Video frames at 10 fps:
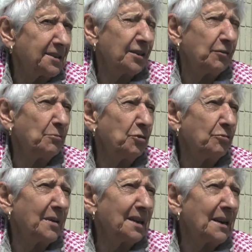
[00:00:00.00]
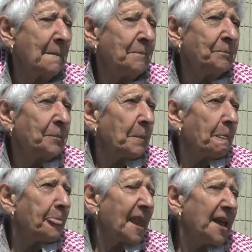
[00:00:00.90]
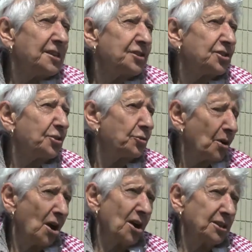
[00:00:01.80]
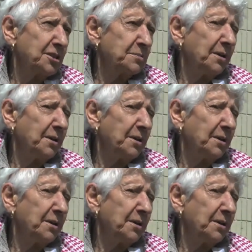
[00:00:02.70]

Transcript: of the movement is to grasp